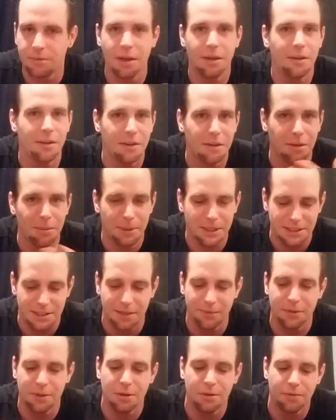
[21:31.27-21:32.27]
a little bit
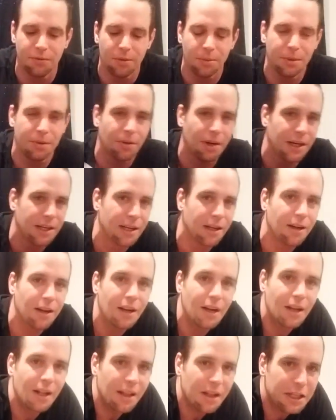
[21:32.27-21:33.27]
difficult for me right now.
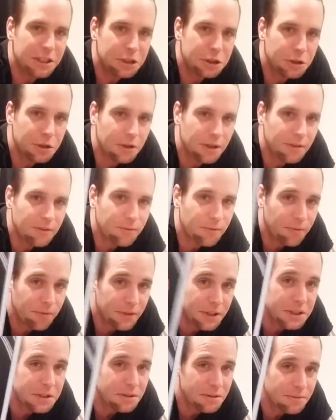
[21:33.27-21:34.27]
They should have,
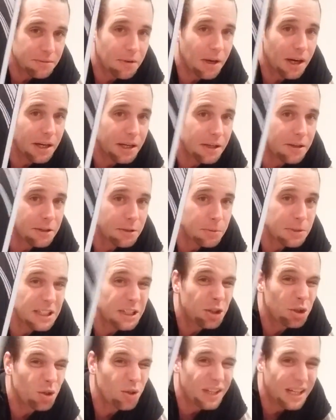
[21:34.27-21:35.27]
this right here is what they
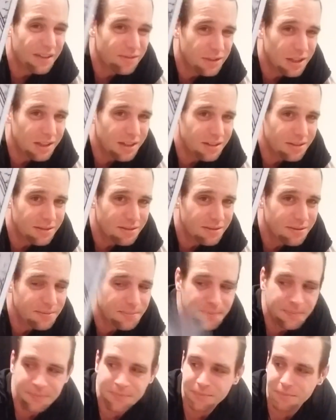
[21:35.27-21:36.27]
should have done.
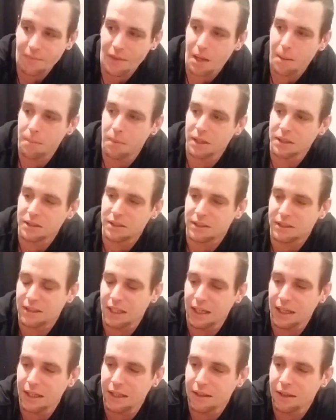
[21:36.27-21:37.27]
But
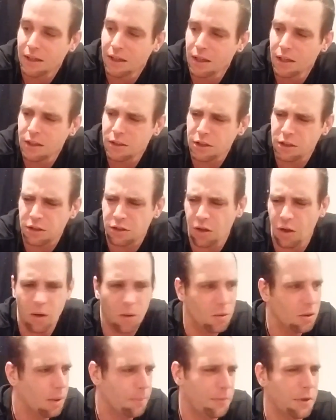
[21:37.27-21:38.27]
instead, just to
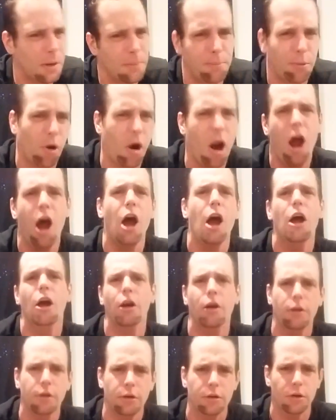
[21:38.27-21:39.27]
hold up their
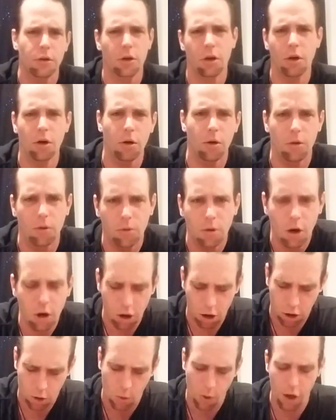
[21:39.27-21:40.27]
pride and, you know,
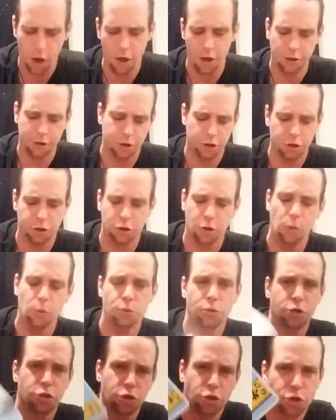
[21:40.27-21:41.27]
Aquarius is so
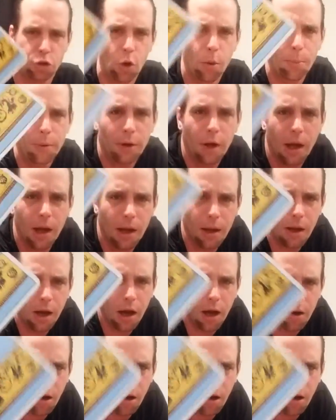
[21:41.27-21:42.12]
stupid. I,